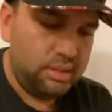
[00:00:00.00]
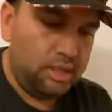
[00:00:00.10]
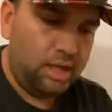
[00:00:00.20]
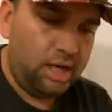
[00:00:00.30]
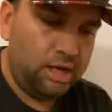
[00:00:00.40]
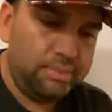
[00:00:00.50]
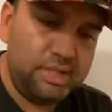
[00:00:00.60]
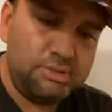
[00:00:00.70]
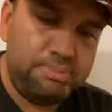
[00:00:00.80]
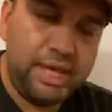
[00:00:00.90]
It's
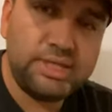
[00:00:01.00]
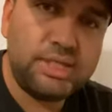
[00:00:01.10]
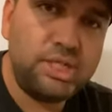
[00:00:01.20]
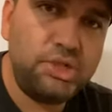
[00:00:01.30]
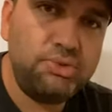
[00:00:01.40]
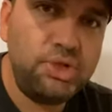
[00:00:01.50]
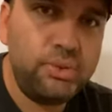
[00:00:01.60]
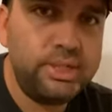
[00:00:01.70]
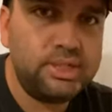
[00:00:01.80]
best that you do it